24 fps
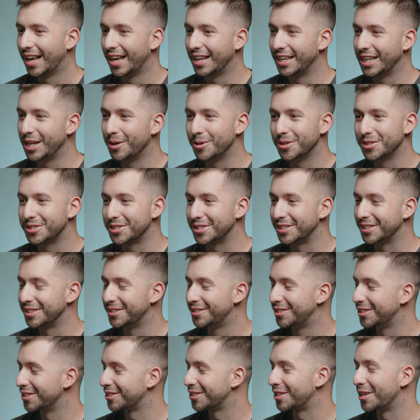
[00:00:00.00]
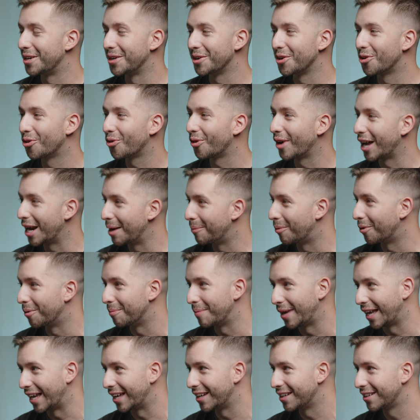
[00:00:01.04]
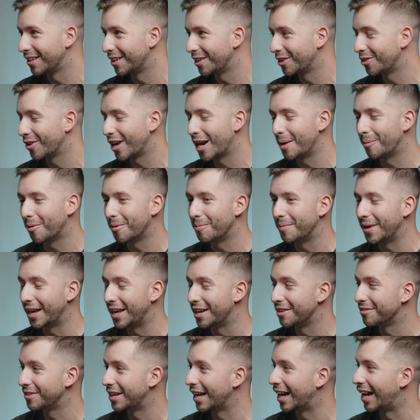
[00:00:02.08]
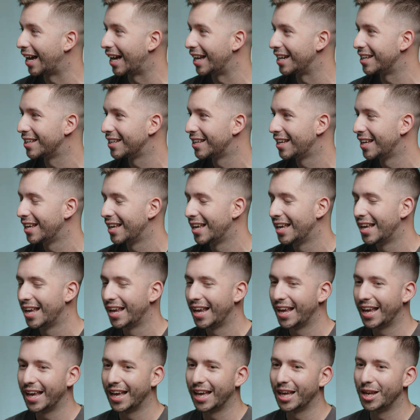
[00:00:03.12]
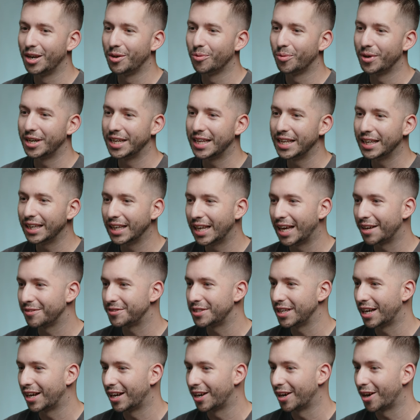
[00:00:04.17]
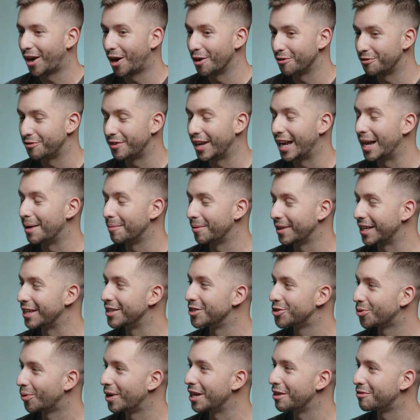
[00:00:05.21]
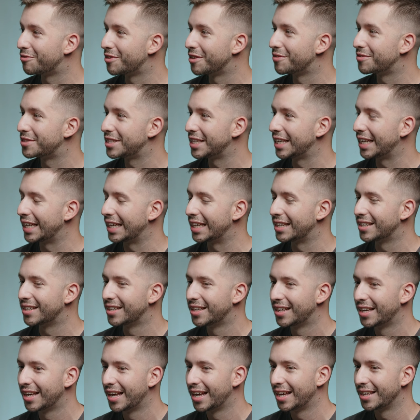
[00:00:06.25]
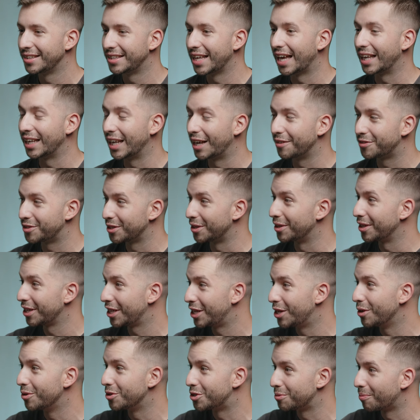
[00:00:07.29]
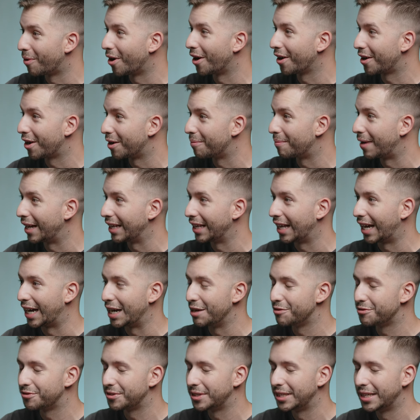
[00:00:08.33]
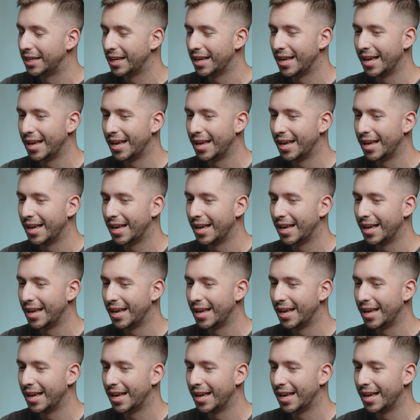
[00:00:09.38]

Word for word: And he was a, just an incredible man, incredible so man of God. And when he left our, our family in 2015, that left a huge mark on my life.